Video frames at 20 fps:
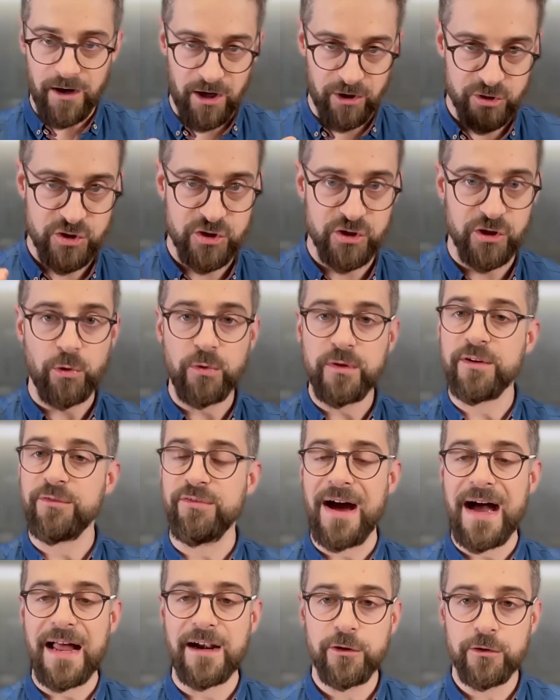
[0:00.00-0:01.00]
show the
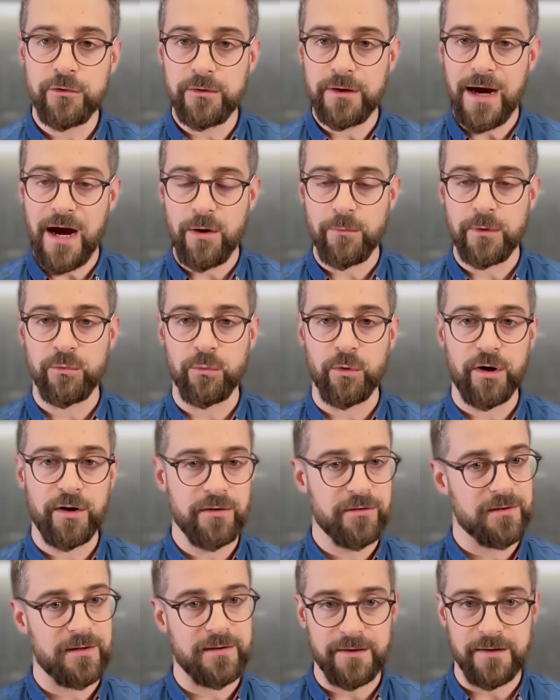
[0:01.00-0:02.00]
value, how it
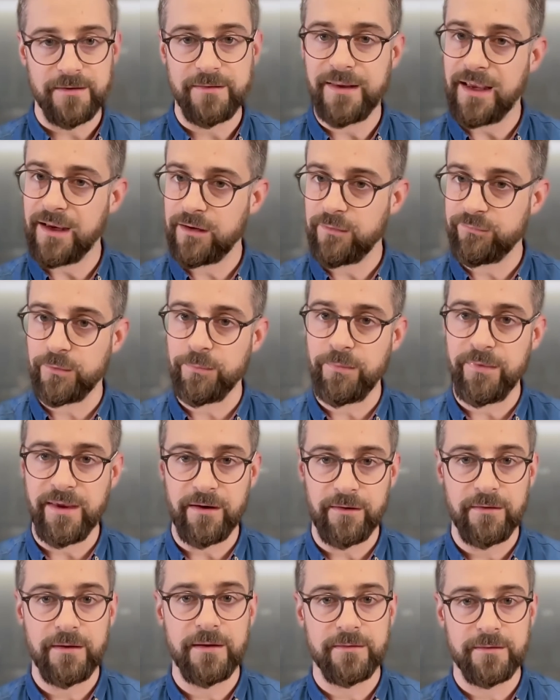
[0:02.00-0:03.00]
works, and then take it from
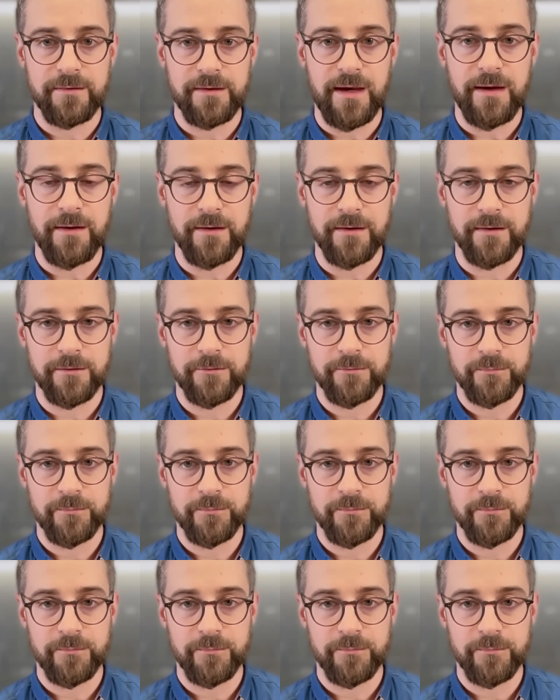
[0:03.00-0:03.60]
there in scaling.